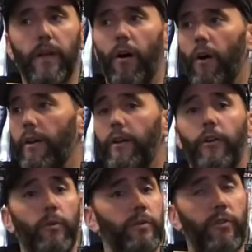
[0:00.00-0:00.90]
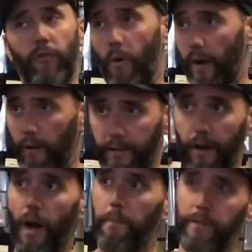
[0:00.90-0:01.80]
All you need to do is throw it out
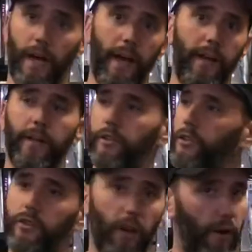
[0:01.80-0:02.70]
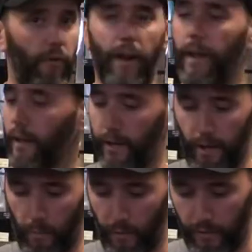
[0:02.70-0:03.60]
there up tide and just start cranking.
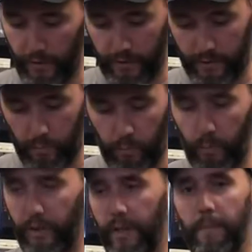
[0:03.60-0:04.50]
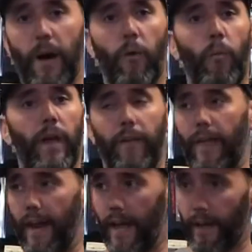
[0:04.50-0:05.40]
And with the amount of weight in
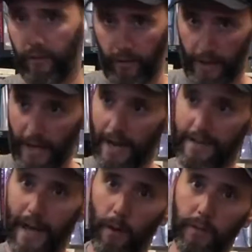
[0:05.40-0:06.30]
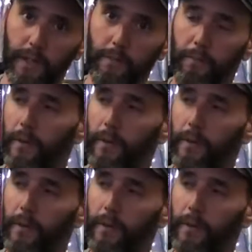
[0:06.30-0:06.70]
that head, it's going to get down deep,